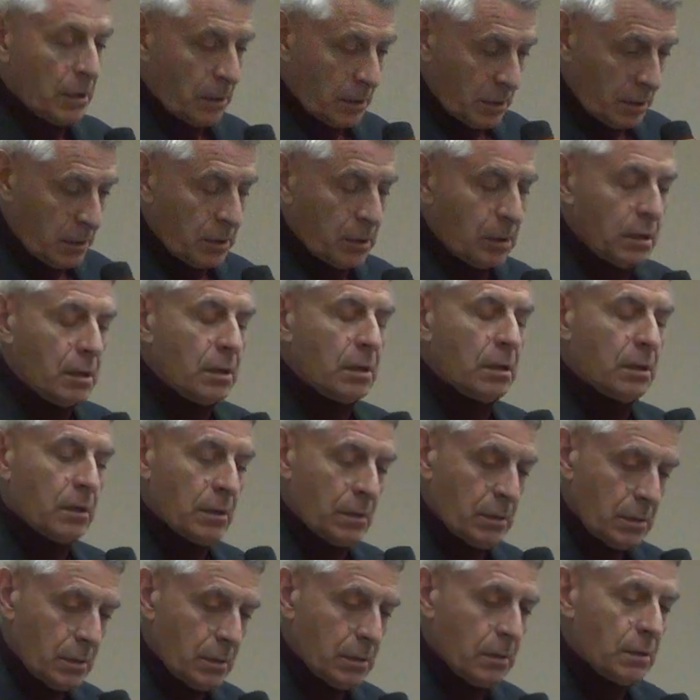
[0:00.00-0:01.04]
provide a
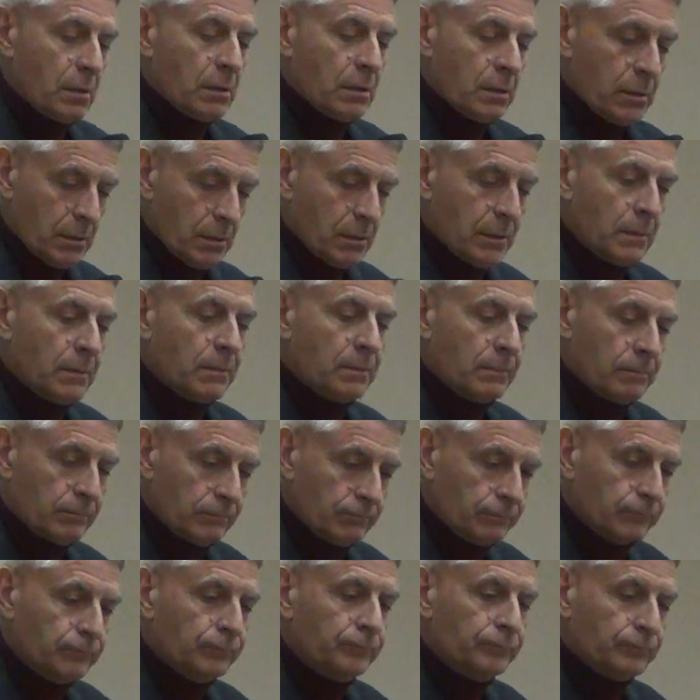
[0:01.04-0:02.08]
statins to all the
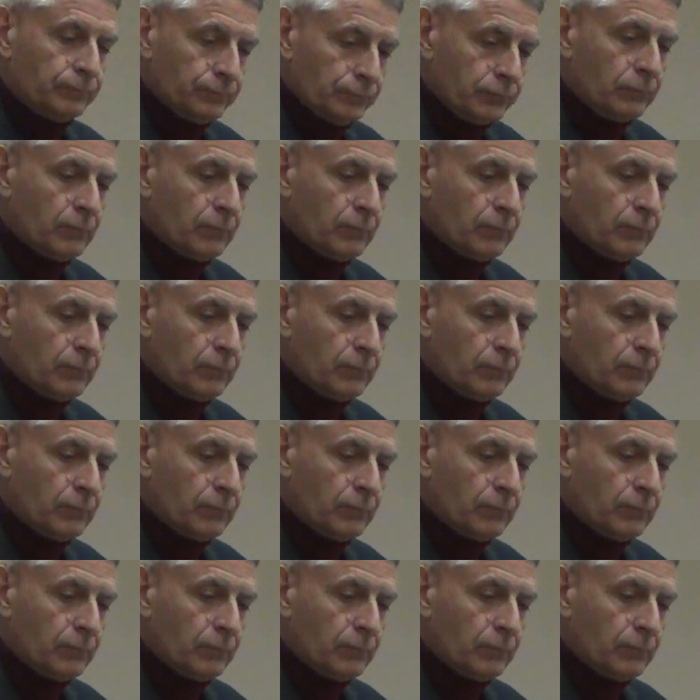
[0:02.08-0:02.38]
orthoprotic patients.